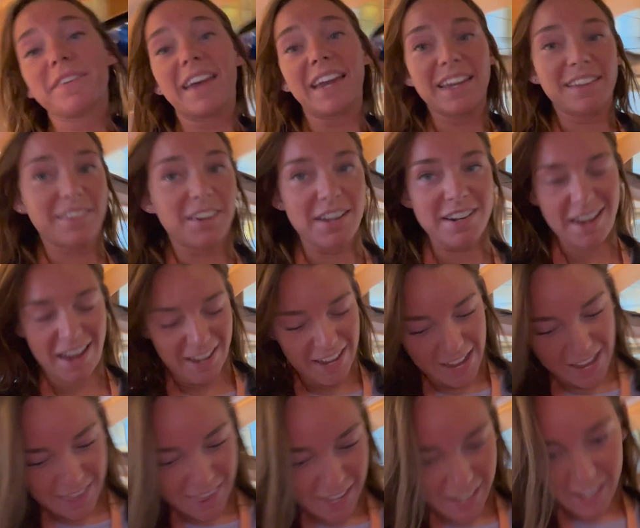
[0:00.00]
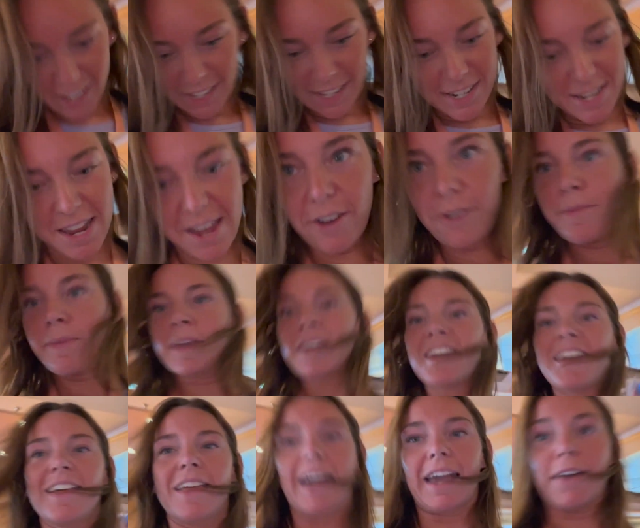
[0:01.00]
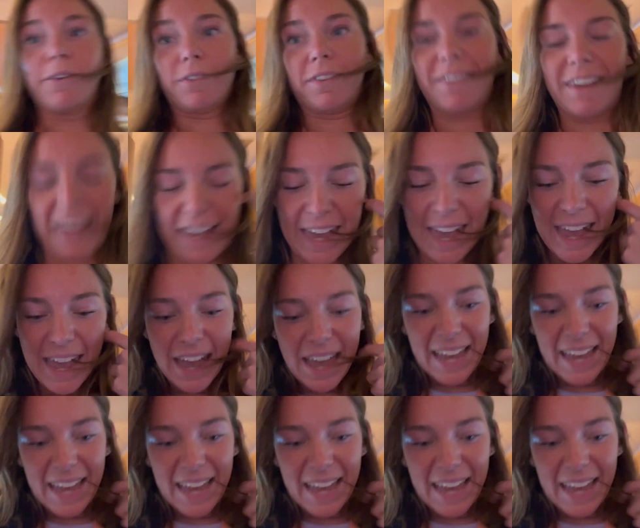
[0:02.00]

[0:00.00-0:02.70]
like, it's on deck 8, like I could tell, like it was deck 8.